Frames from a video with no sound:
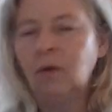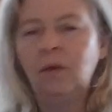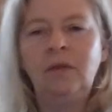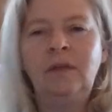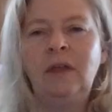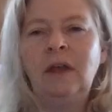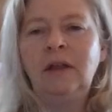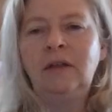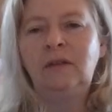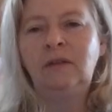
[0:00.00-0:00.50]

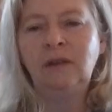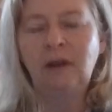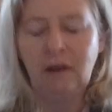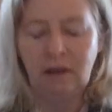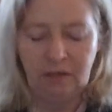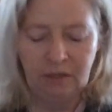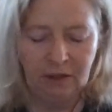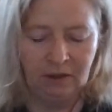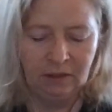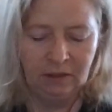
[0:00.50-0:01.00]
No, that's,
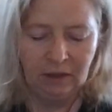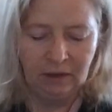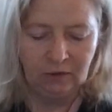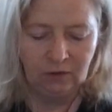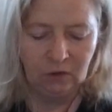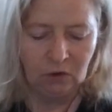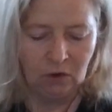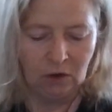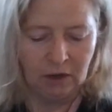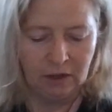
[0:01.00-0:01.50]
I think
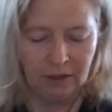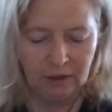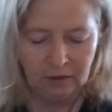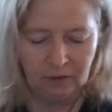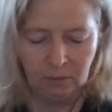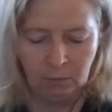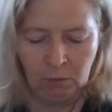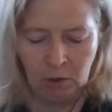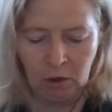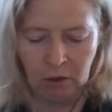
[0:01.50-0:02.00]
that's a lie.
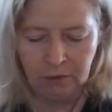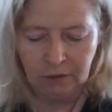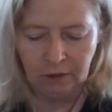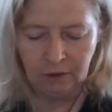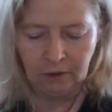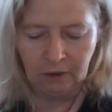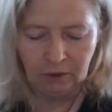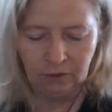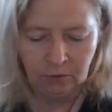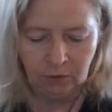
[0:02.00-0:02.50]
That's a mock
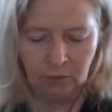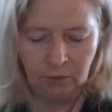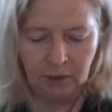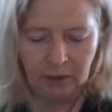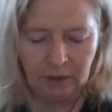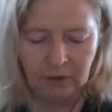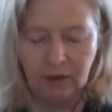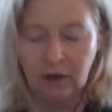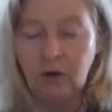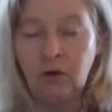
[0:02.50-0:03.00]
that they threw
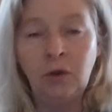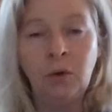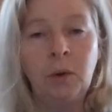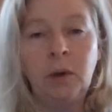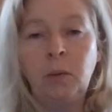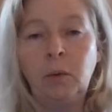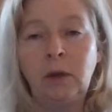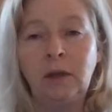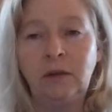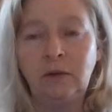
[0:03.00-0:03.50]
in. They
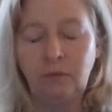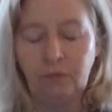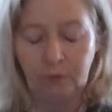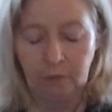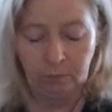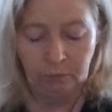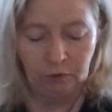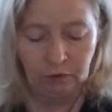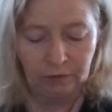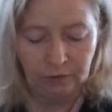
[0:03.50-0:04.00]
knew it wasn't
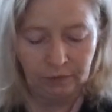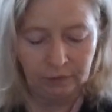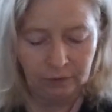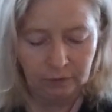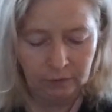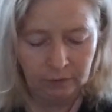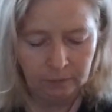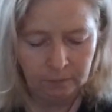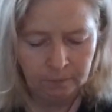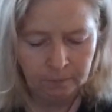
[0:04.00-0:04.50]
from
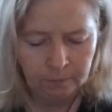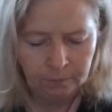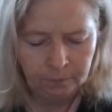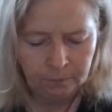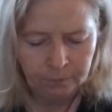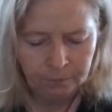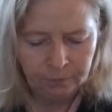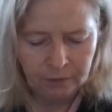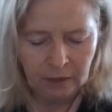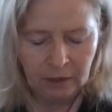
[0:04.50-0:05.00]
Jesus.
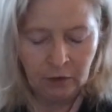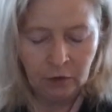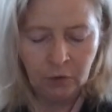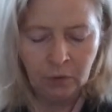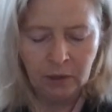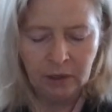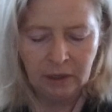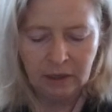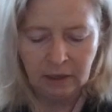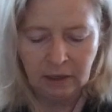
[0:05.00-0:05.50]
They
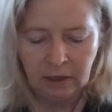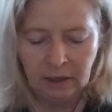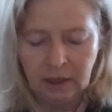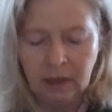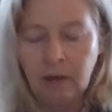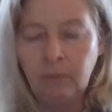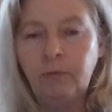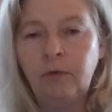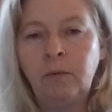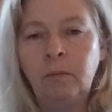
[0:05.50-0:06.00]
knew it
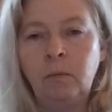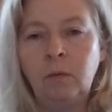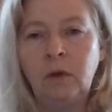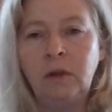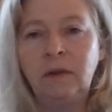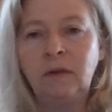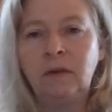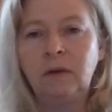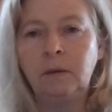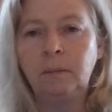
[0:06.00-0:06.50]
came from
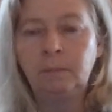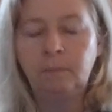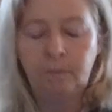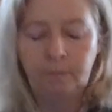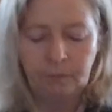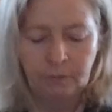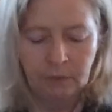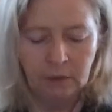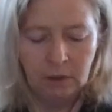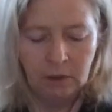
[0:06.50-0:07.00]
wisdom,
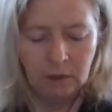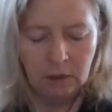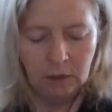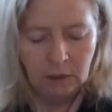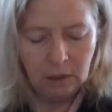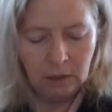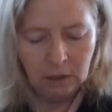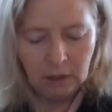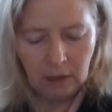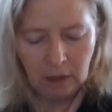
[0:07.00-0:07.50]

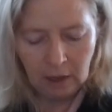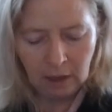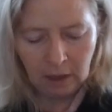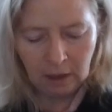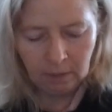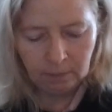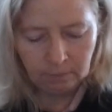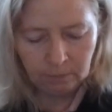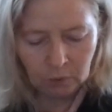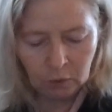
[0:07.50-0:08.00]

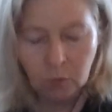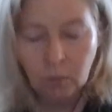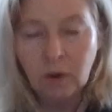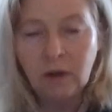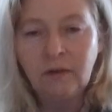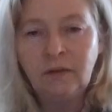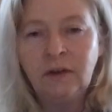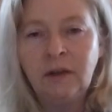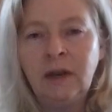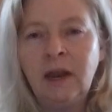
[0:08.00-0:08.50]
um, who
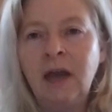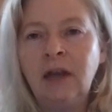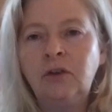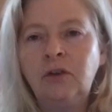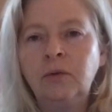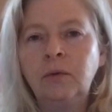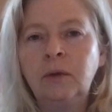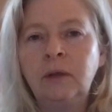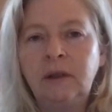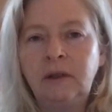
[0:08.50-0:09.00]
was in
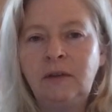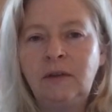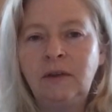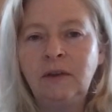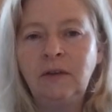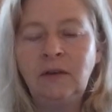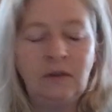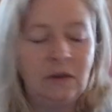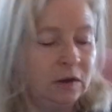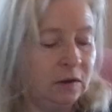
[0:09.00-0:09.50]
actual
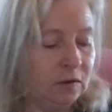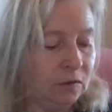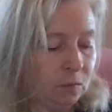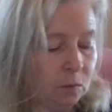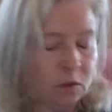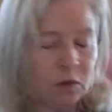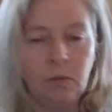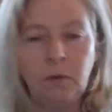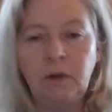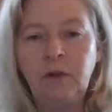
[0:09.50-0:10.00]

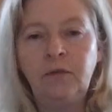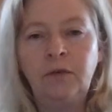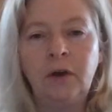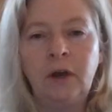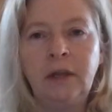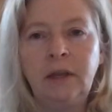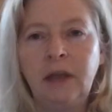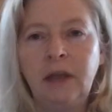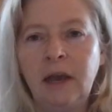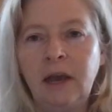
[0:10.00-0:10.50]
existence, which we
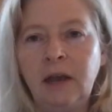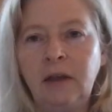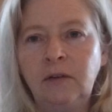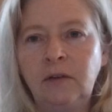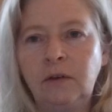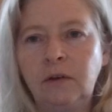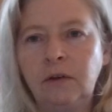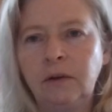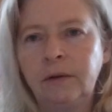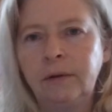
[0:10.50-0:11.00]
find
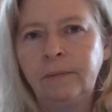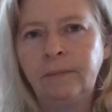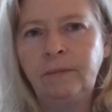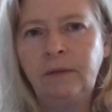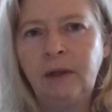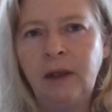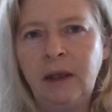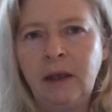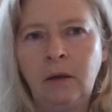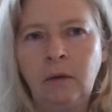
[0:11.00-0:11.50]
cast
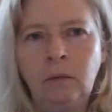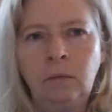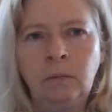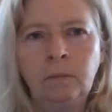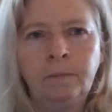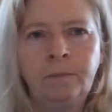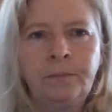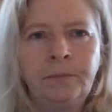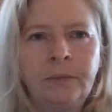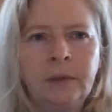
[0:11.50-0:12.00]

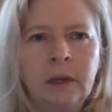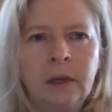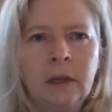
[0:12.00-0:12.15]
down.